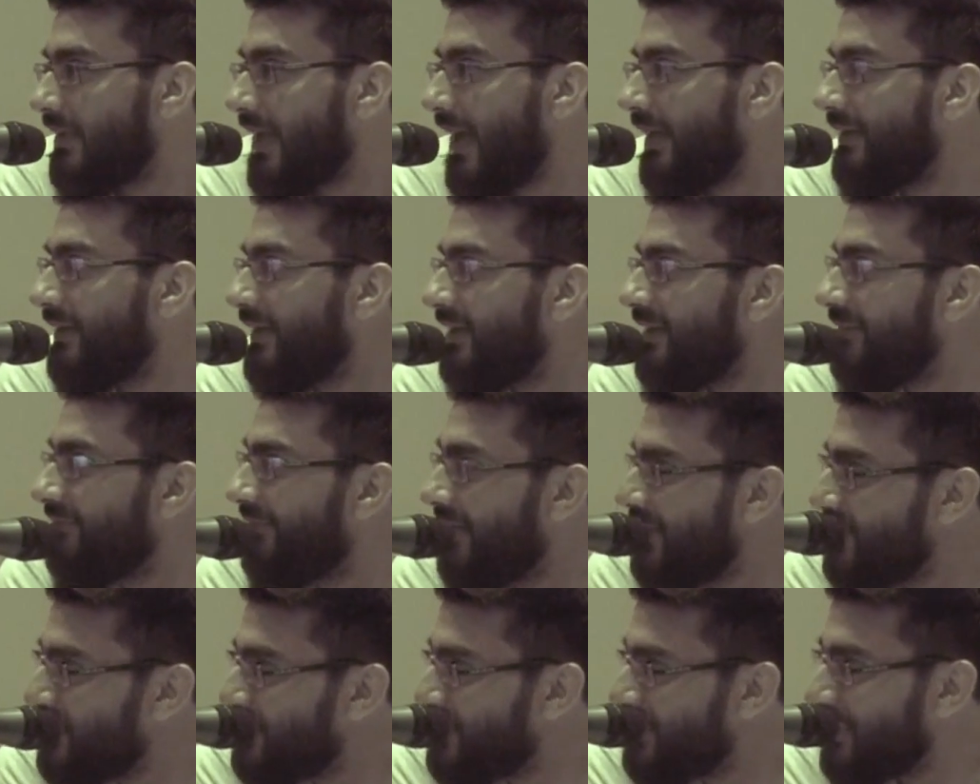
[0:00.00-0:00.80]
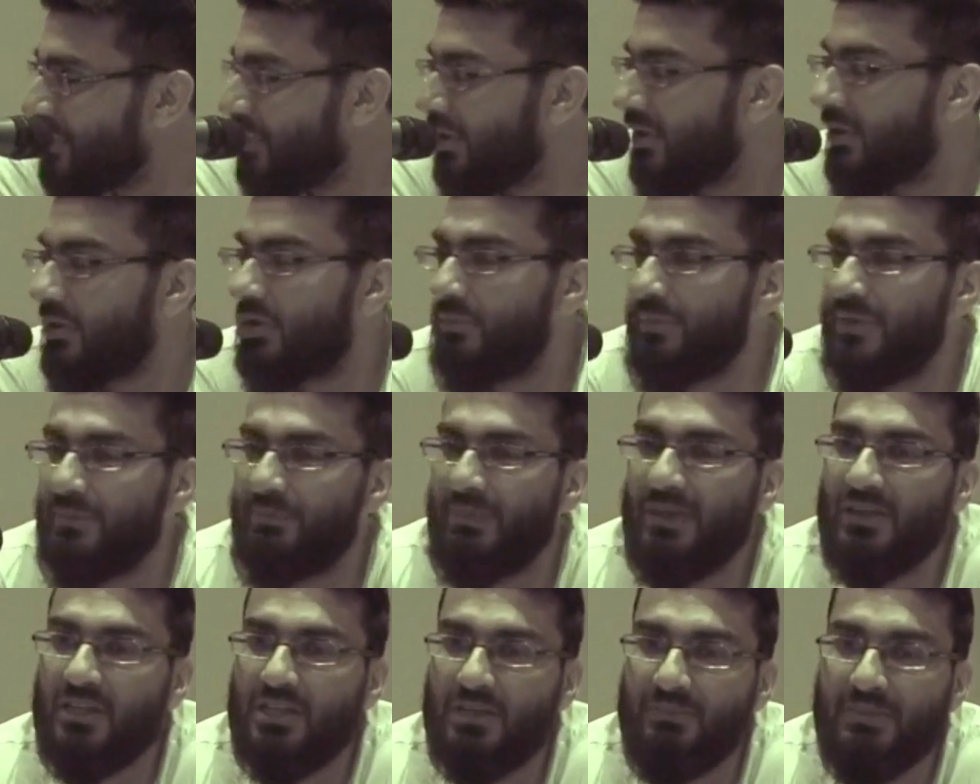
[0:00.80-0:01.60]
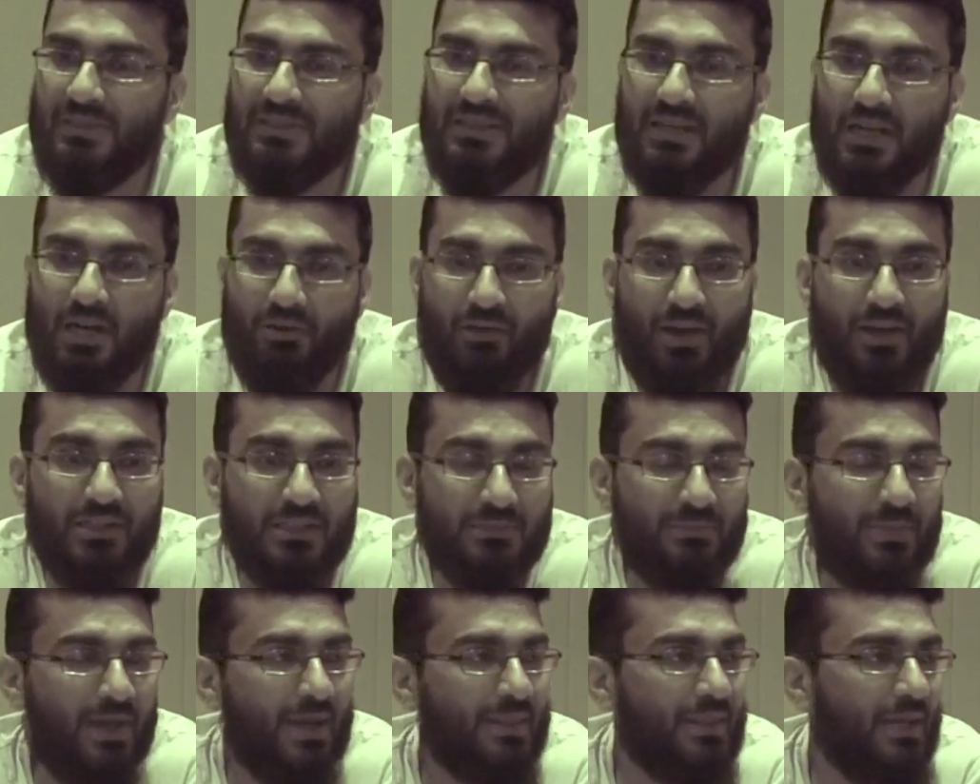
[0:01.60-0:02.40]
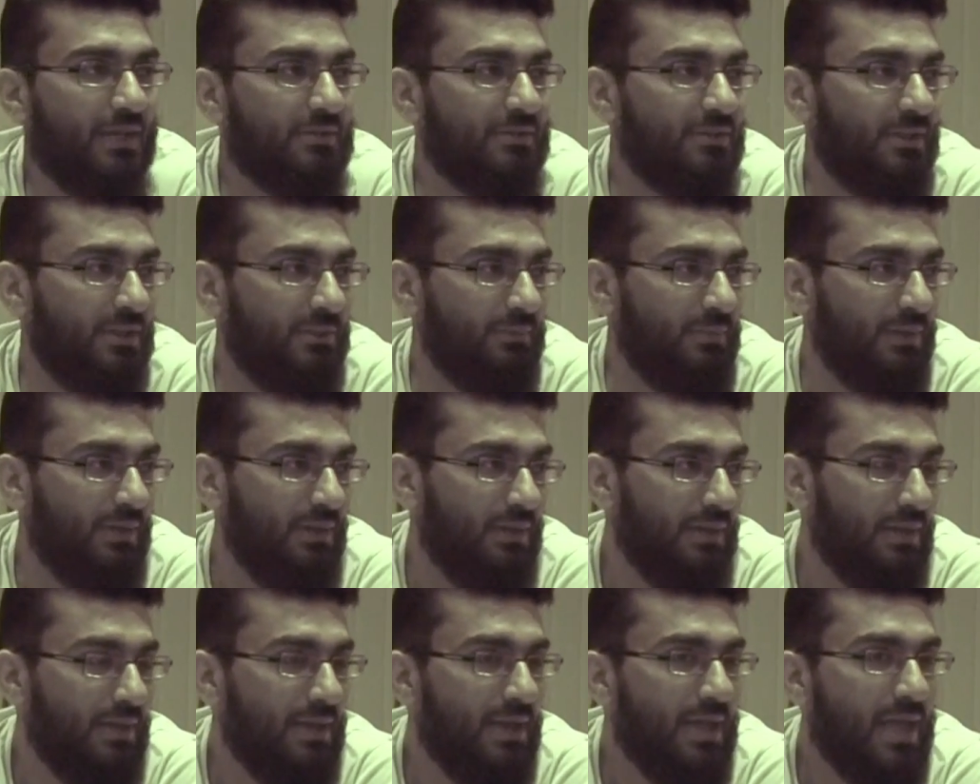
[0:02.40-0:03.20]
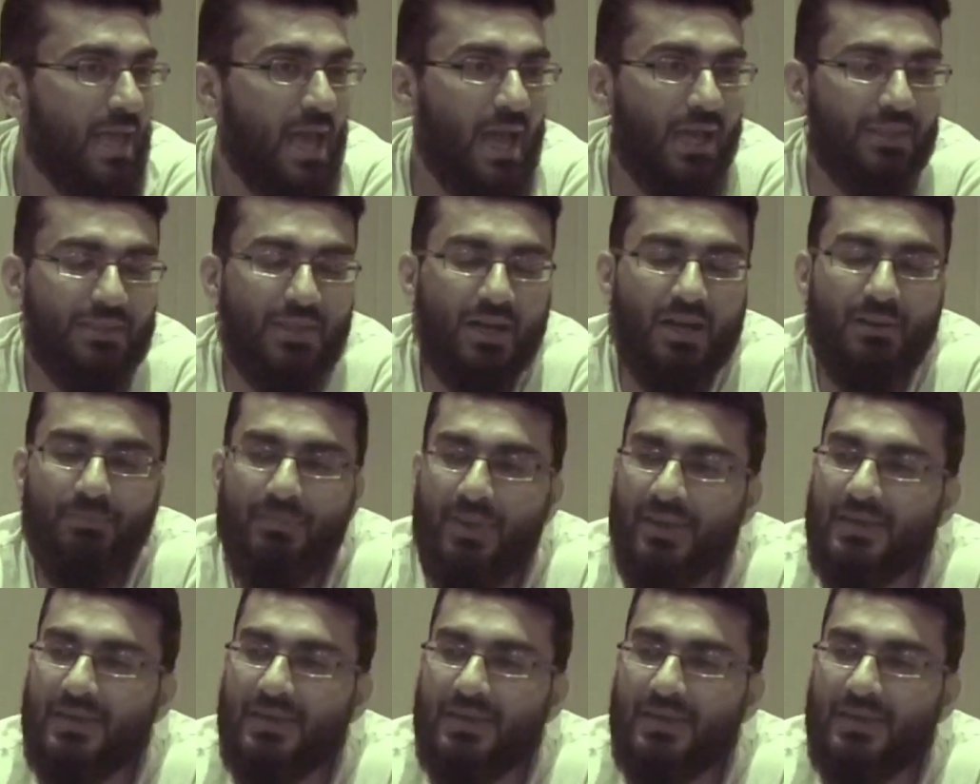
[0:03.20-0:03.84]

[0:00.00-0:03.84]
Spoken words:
And innovations are not being committed around him at that time. And there are